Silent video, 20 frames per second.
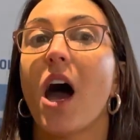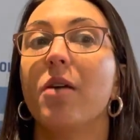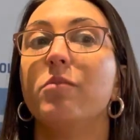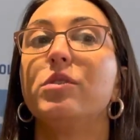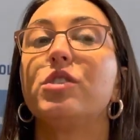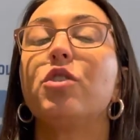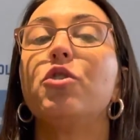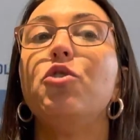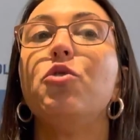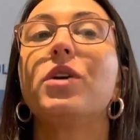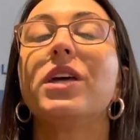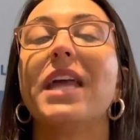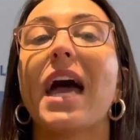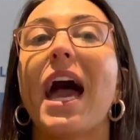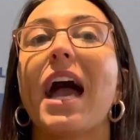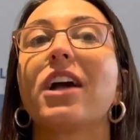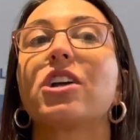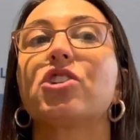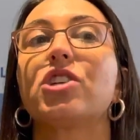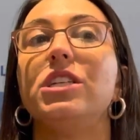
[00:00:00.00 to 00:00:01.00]
So you can
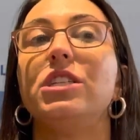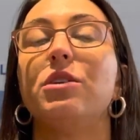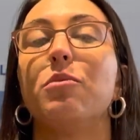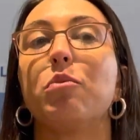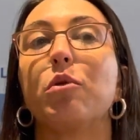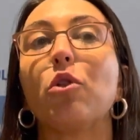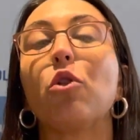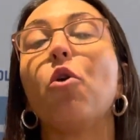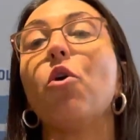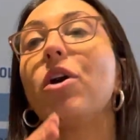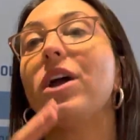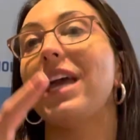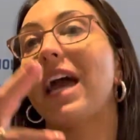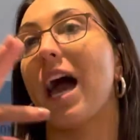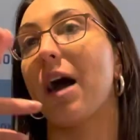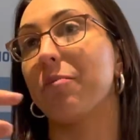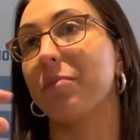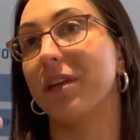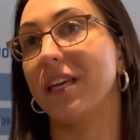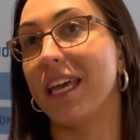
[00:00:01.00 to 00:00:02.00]
actually deploy
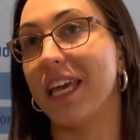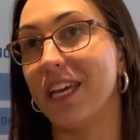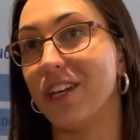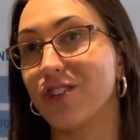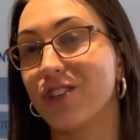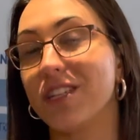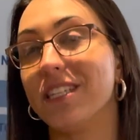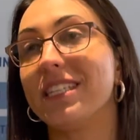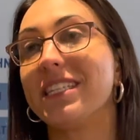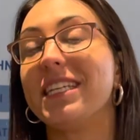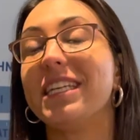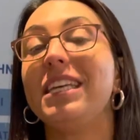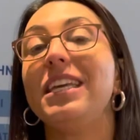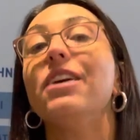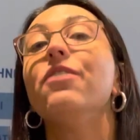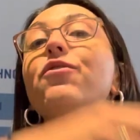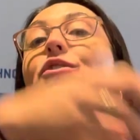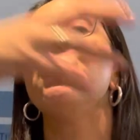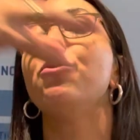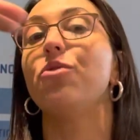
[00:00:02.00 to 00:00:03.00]
applications to
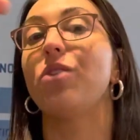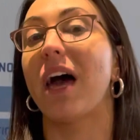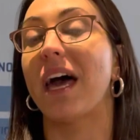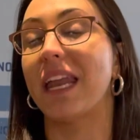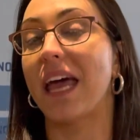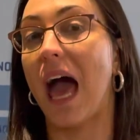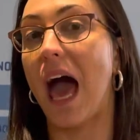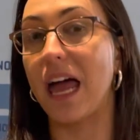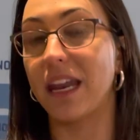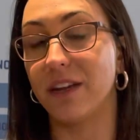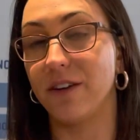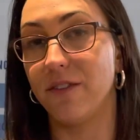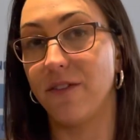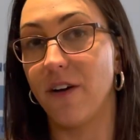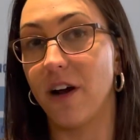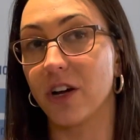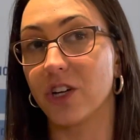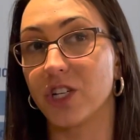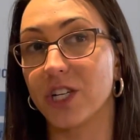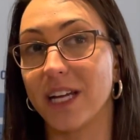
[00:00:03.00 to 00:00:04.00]
give you that added
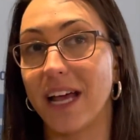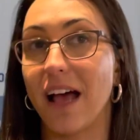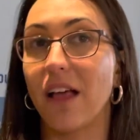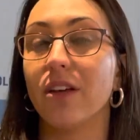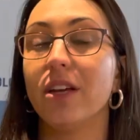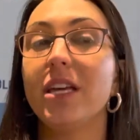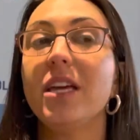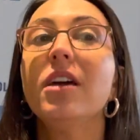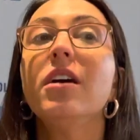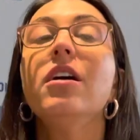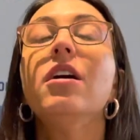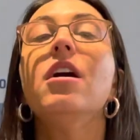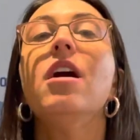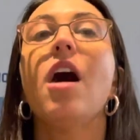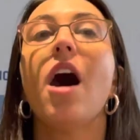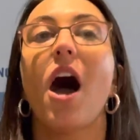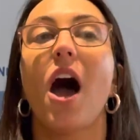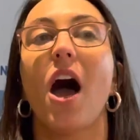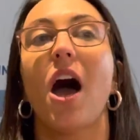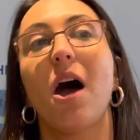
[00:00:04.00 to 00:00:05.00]
functionality
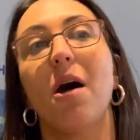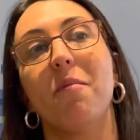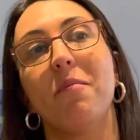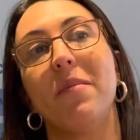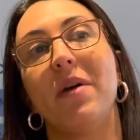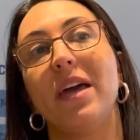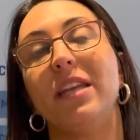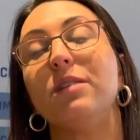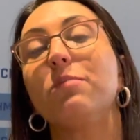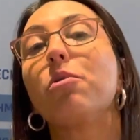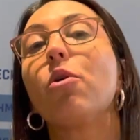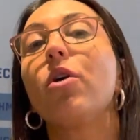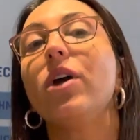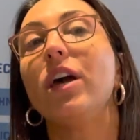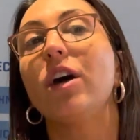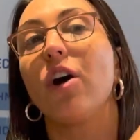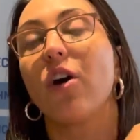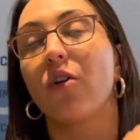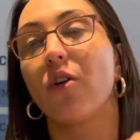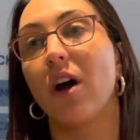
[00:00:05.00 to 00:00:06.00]
and deploy
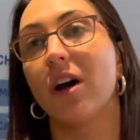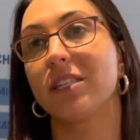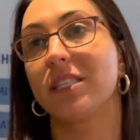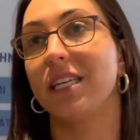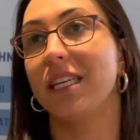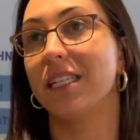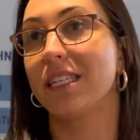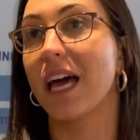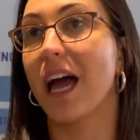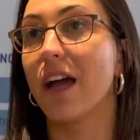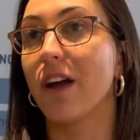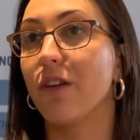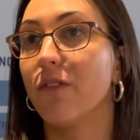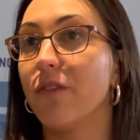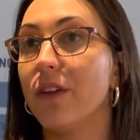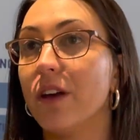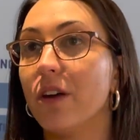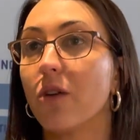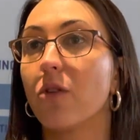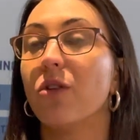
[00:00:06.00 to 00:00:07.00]
it across the entire
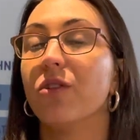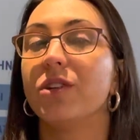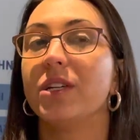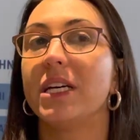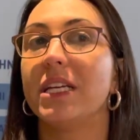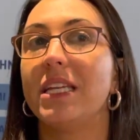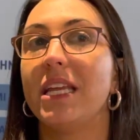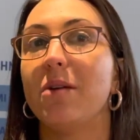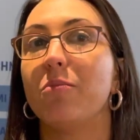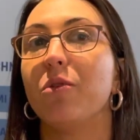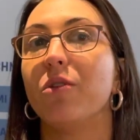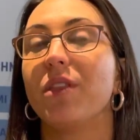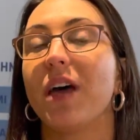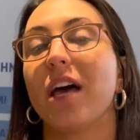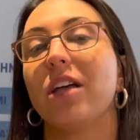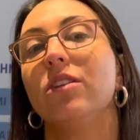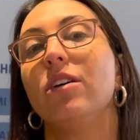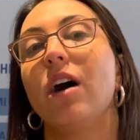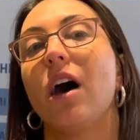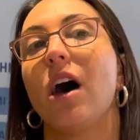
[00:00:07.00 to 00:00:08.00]
vehicle to enable
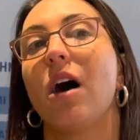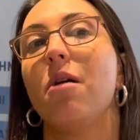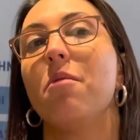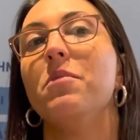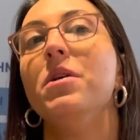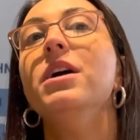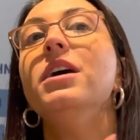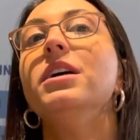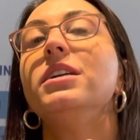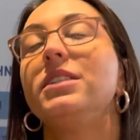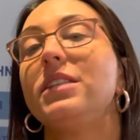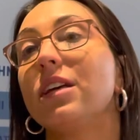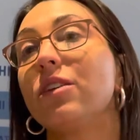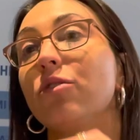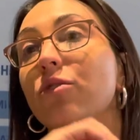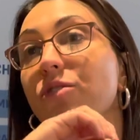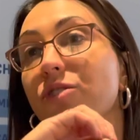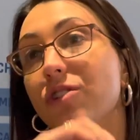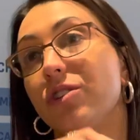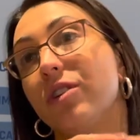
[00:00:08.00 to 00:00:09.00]
that
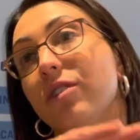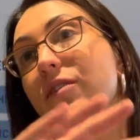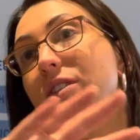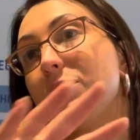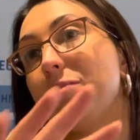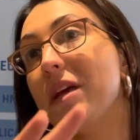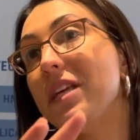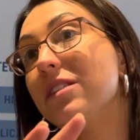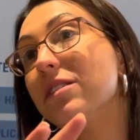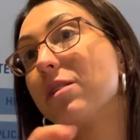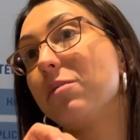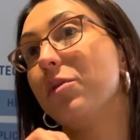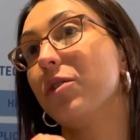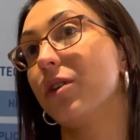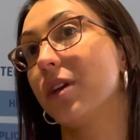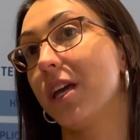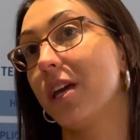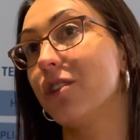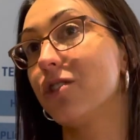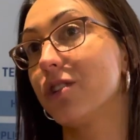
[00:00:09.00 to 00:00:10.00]
signal to service-based
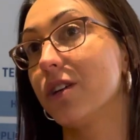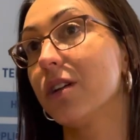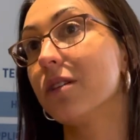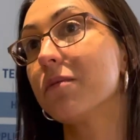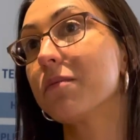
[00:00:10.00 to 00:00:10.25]
communication.